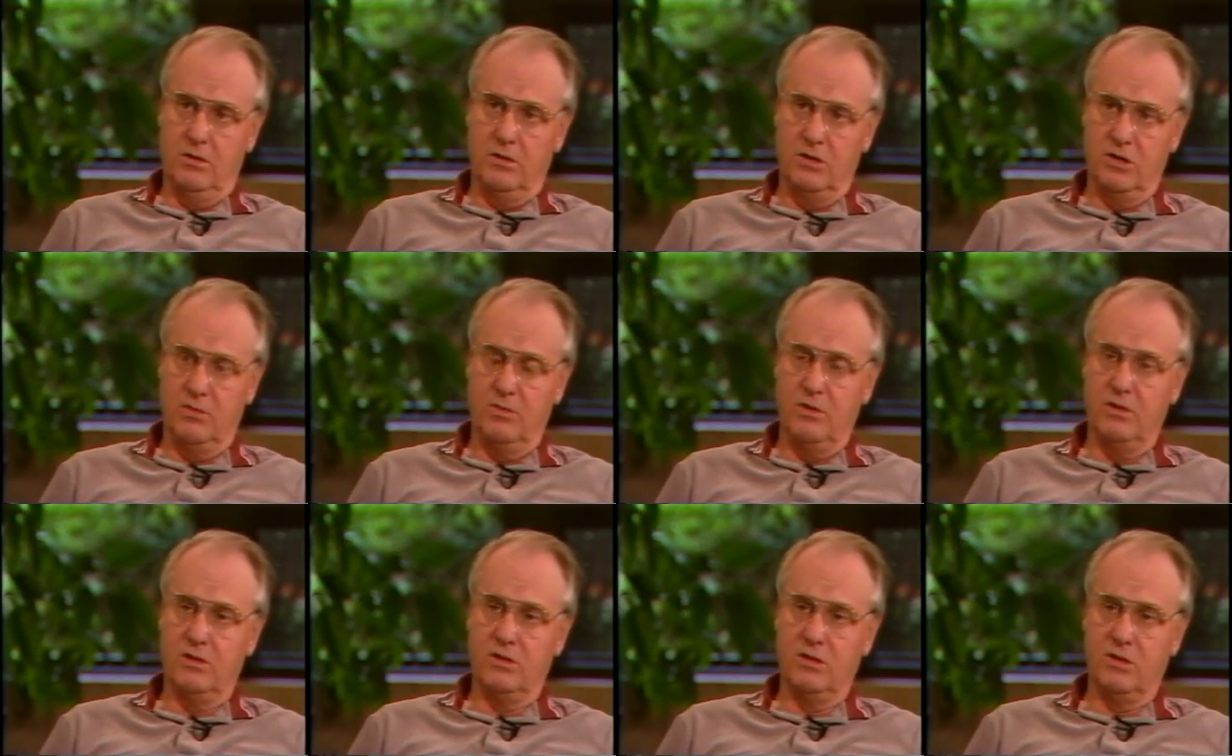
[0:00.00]
some of
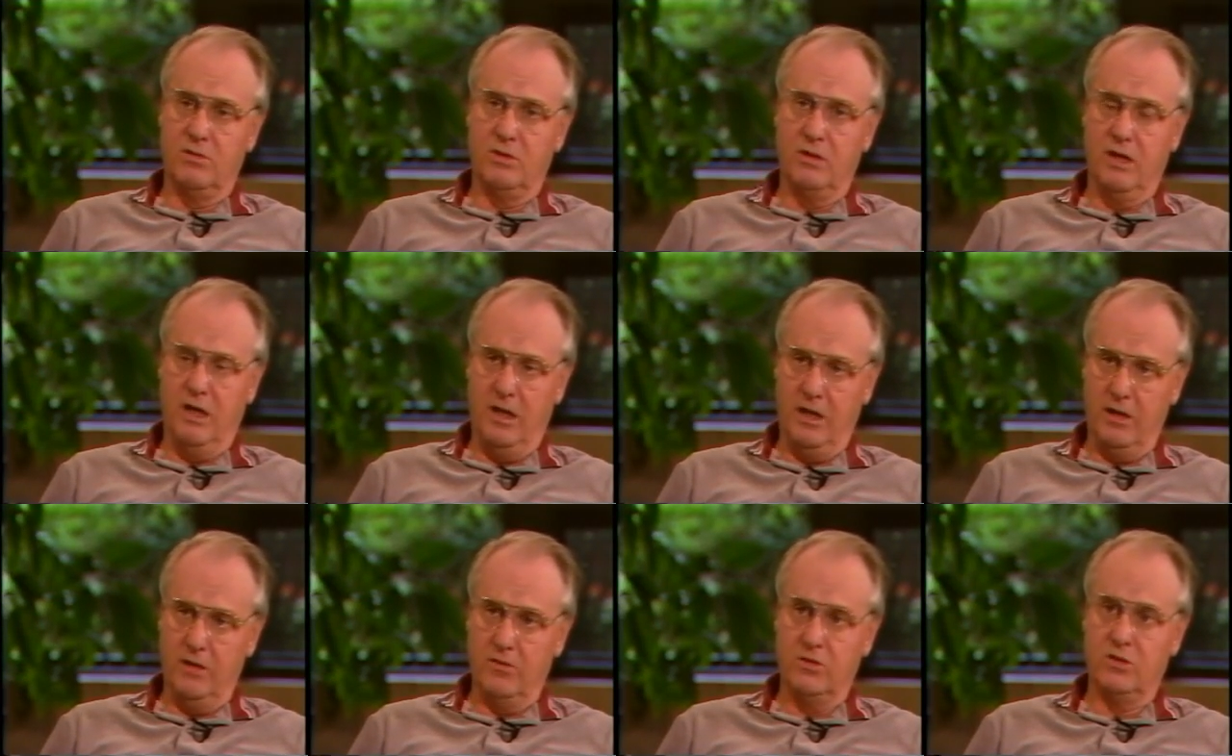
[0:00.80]
the
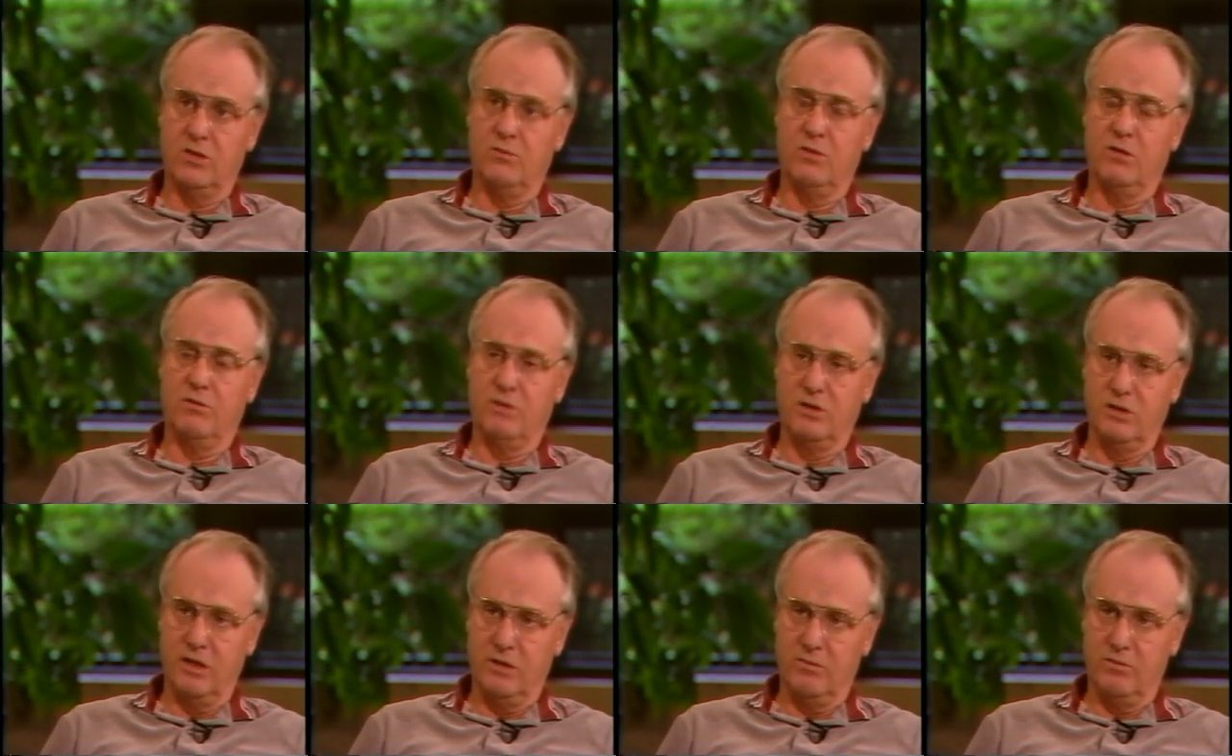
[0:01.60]
anger, some of the
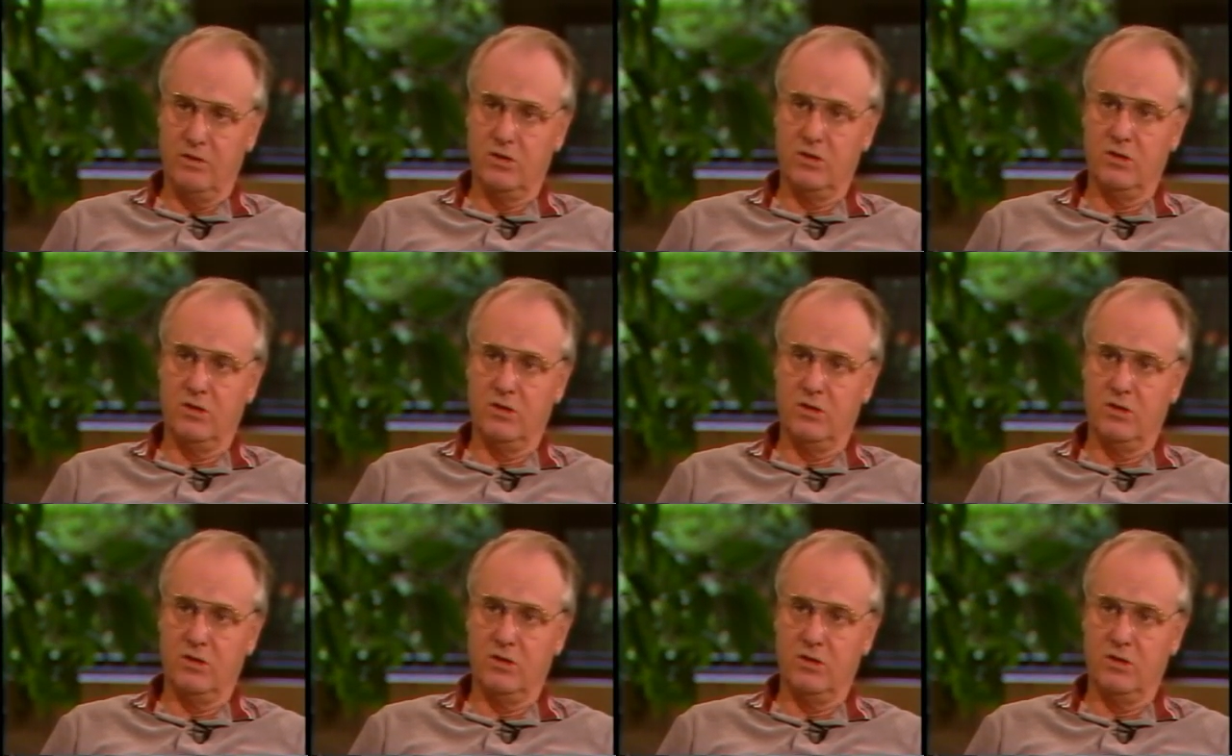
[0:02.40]
resentment,